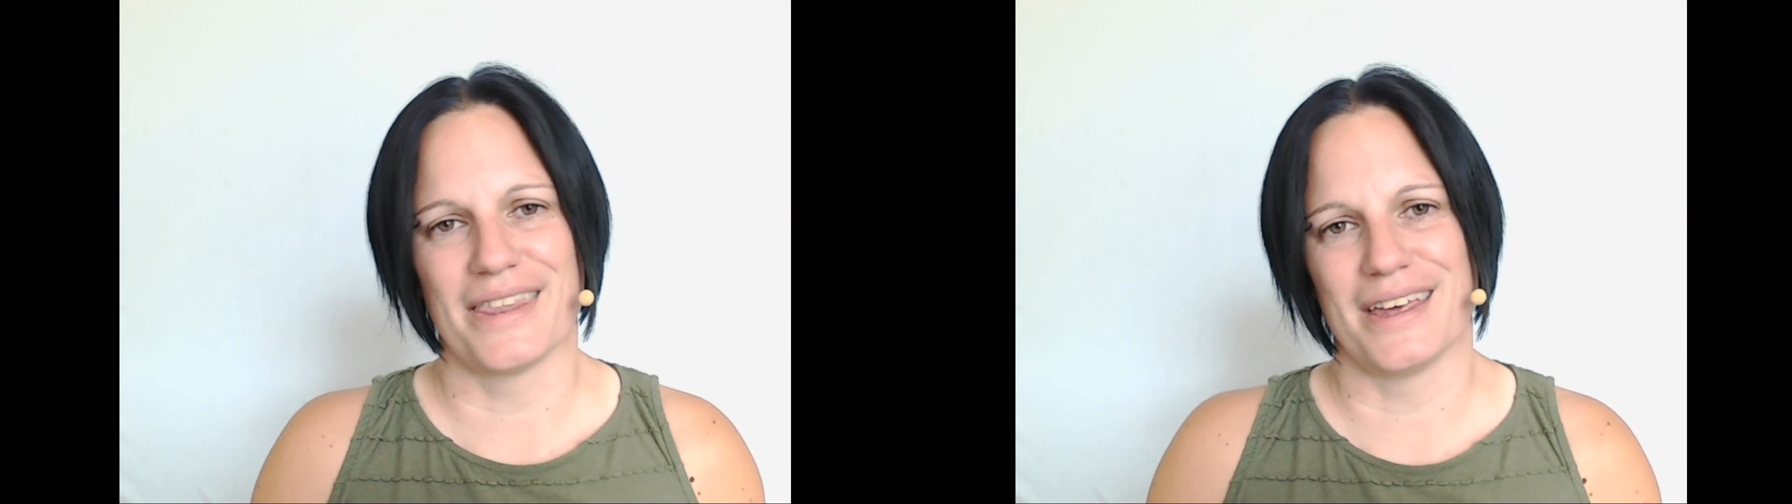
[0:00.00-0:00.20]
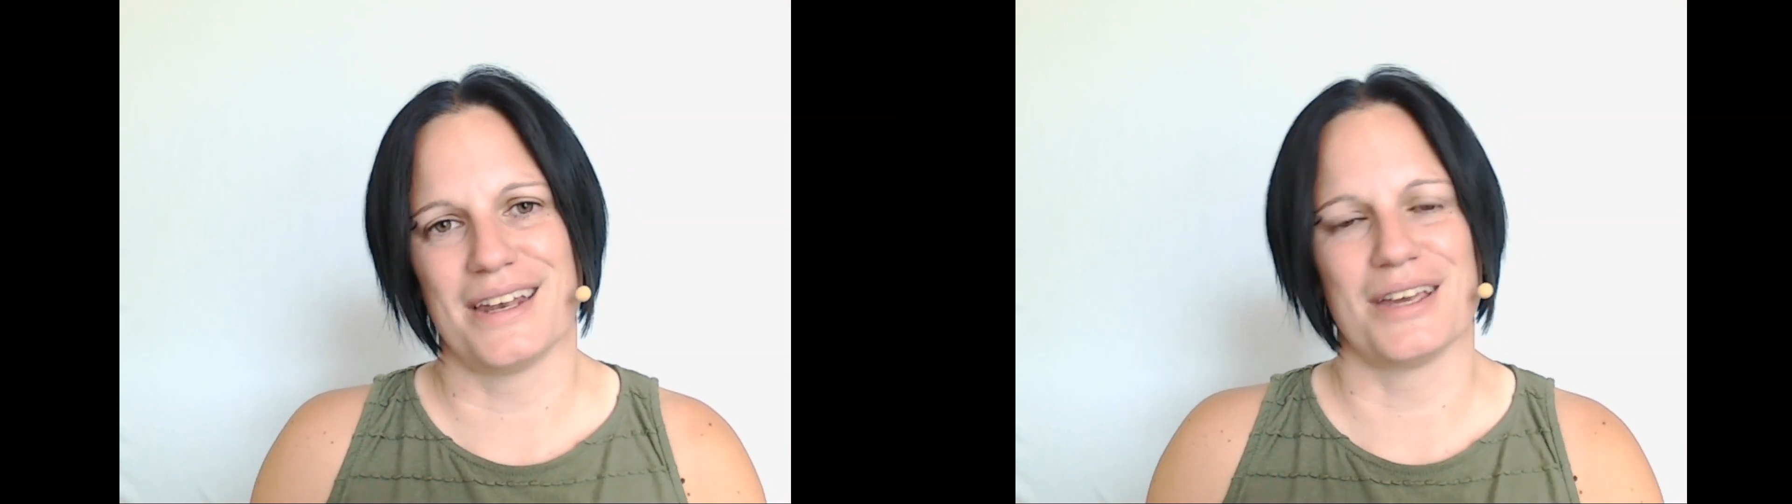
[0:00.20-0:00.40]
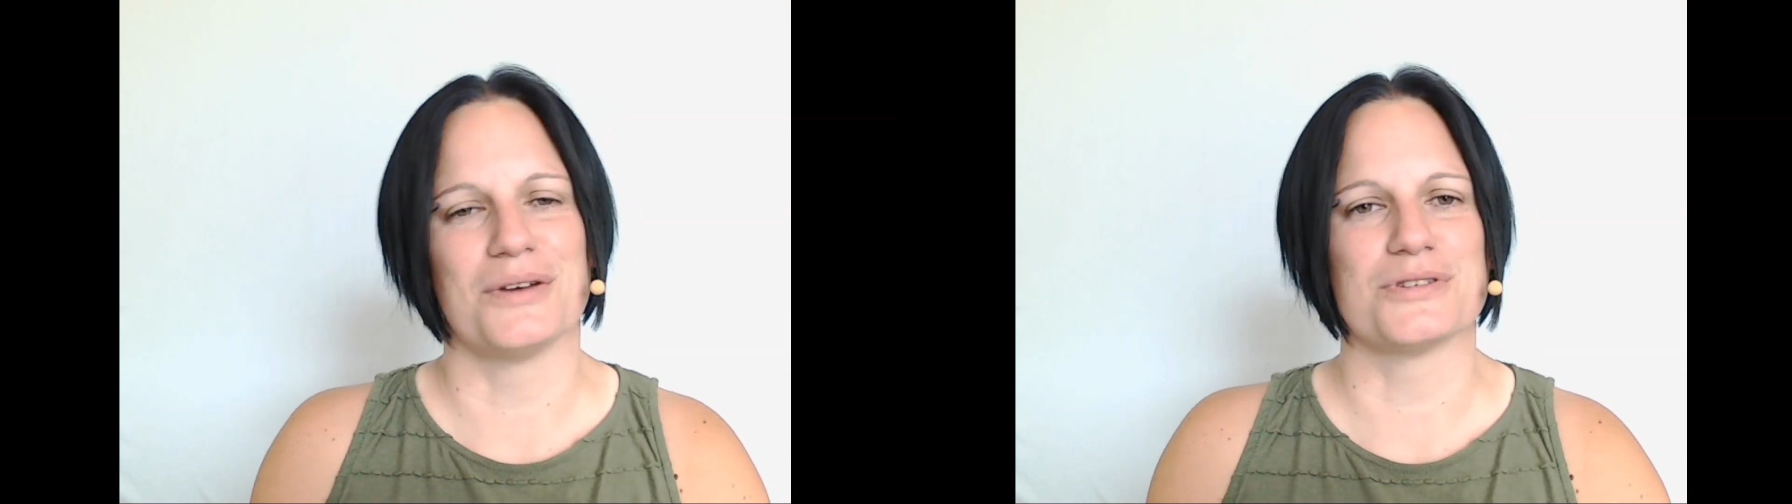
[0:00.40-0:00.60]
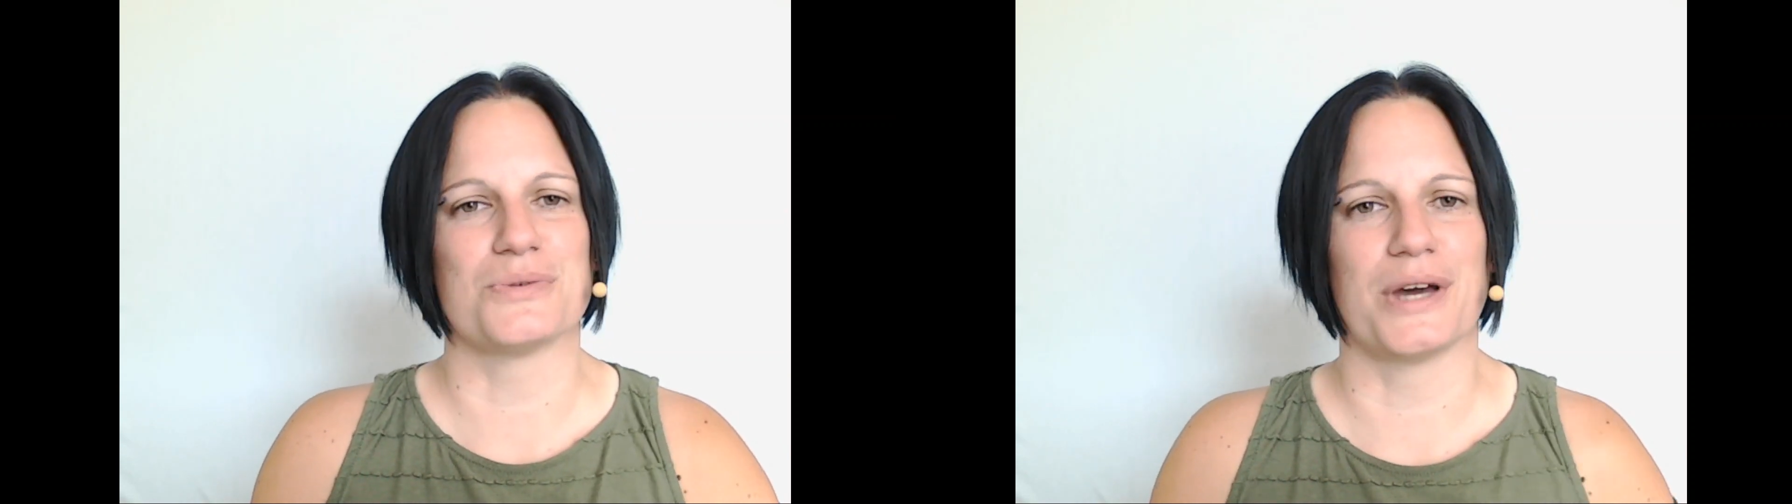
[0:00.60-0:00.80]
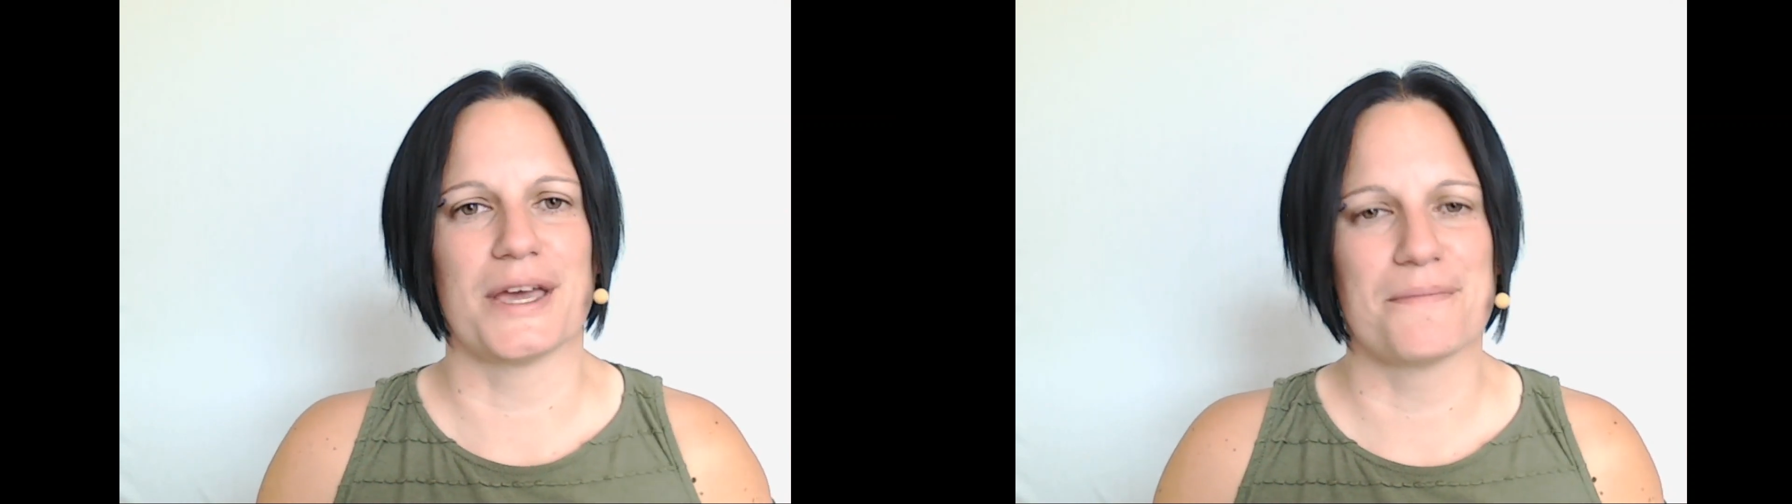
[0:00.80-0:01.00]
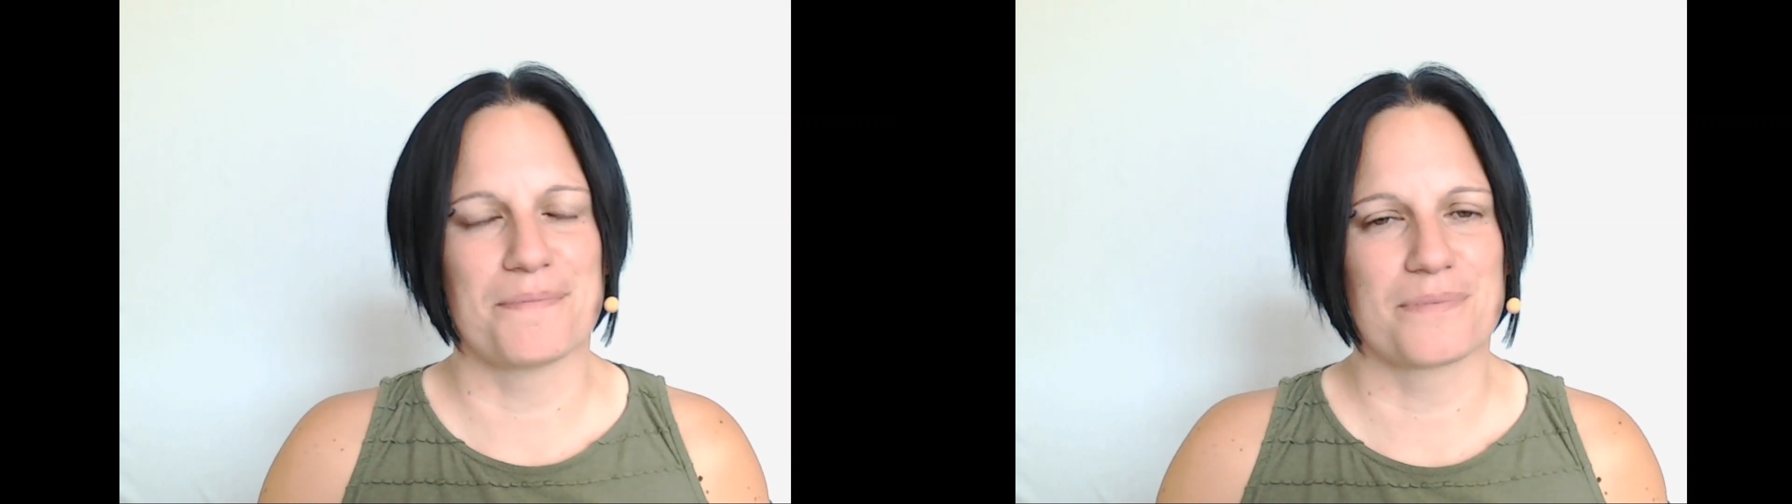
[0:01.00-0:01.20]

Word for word: then it goes away